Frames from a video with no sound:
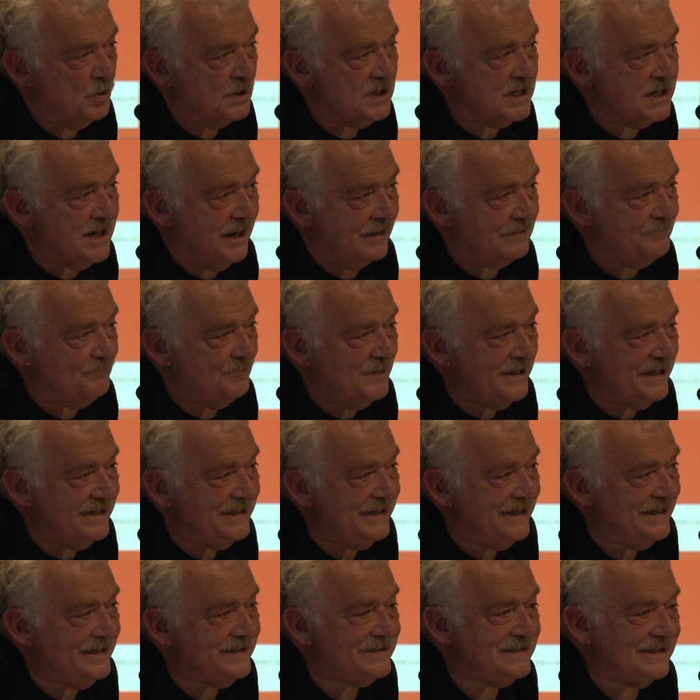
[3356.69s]
would not be
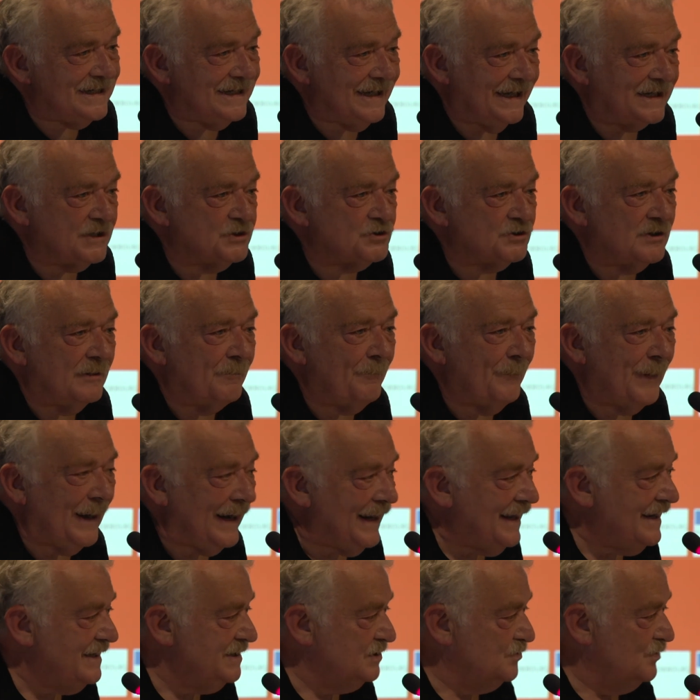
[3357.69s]
an intellectual
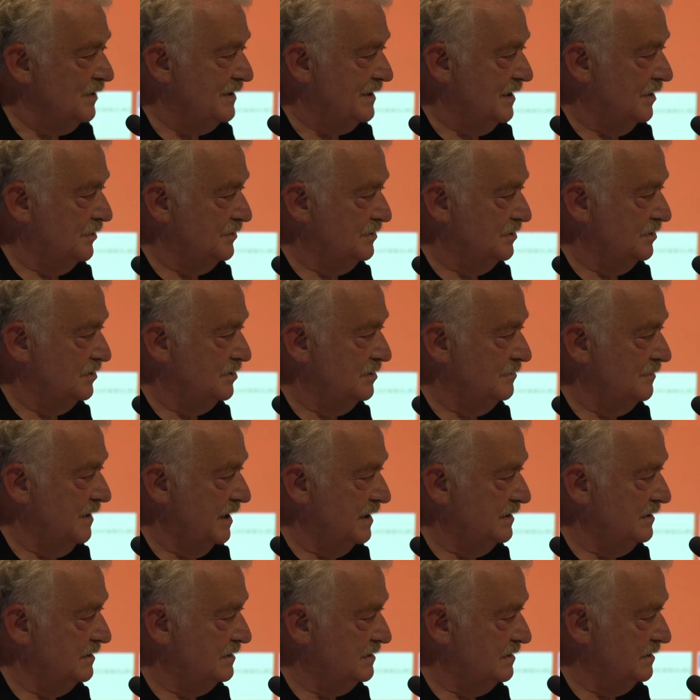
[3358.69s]
place without the
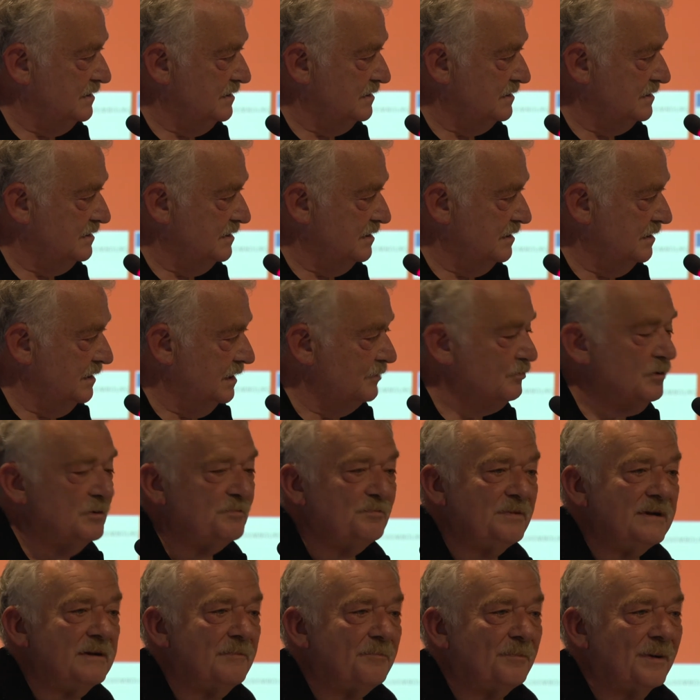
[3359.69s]
humanities. Yeah? It
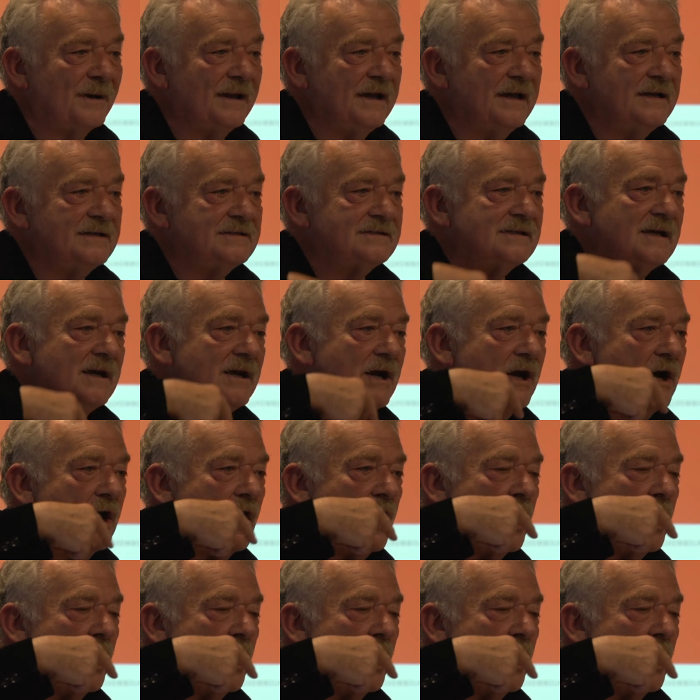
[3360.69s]
would be a place